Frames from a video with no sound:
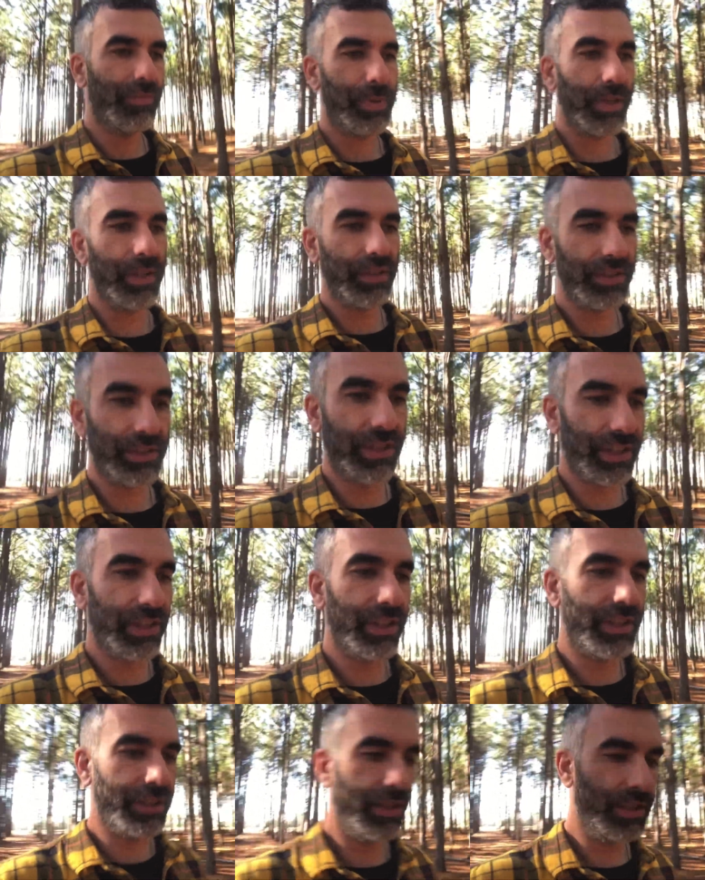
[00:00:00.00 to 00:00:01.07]
pillars
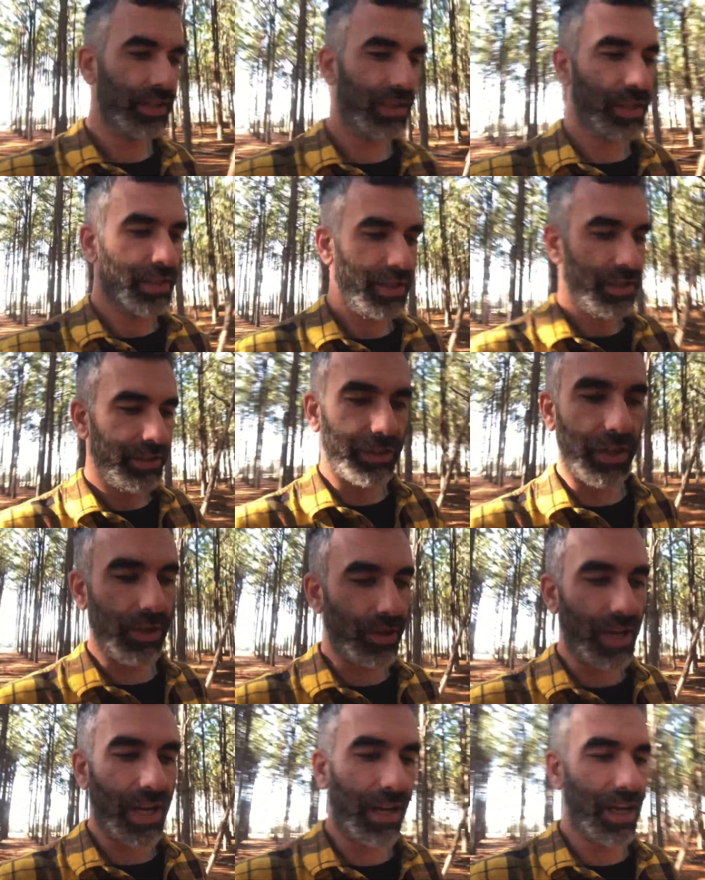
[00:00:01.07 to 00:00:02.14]
here, so
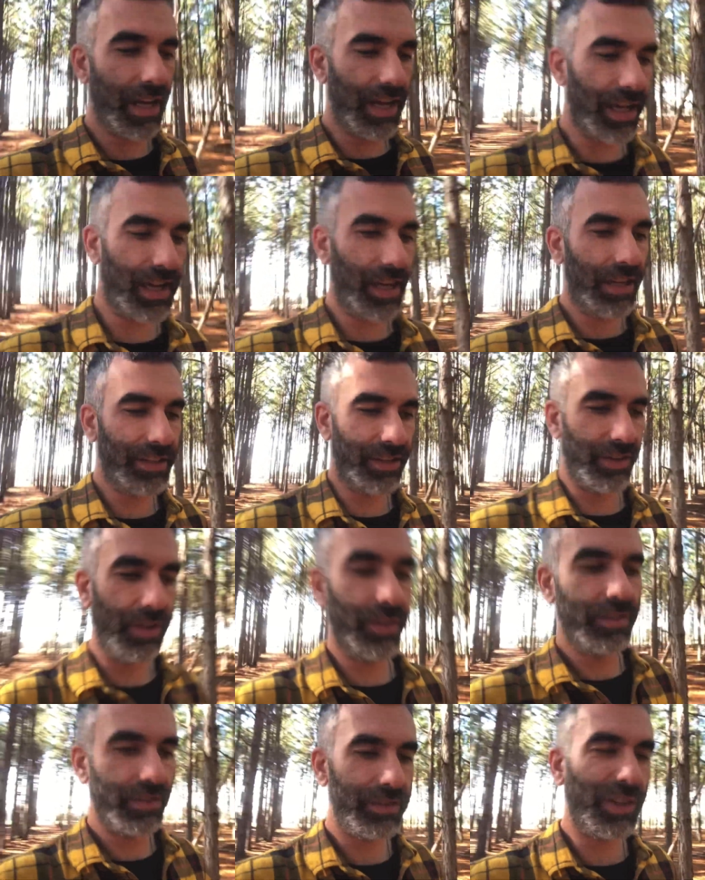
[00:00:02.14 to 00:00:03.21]
I
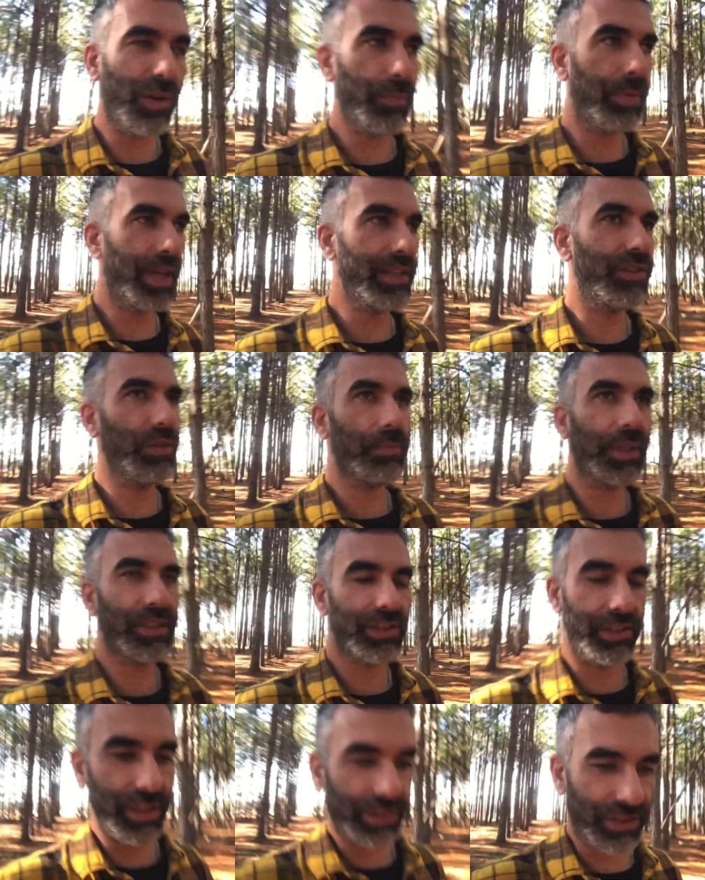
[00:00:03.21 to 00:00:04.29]
don't pay too much
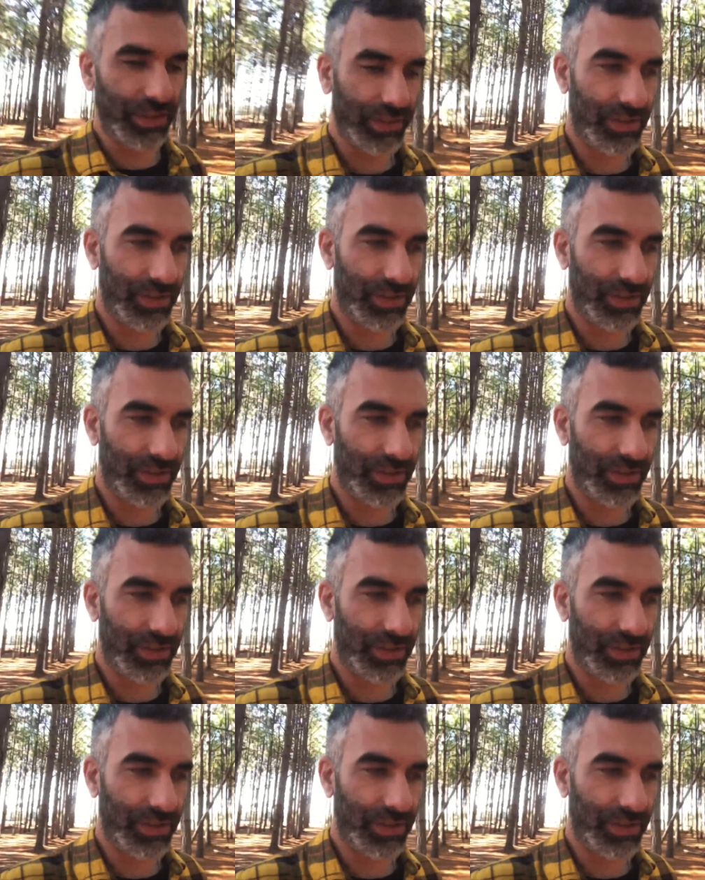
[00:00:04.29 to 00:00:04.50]
attention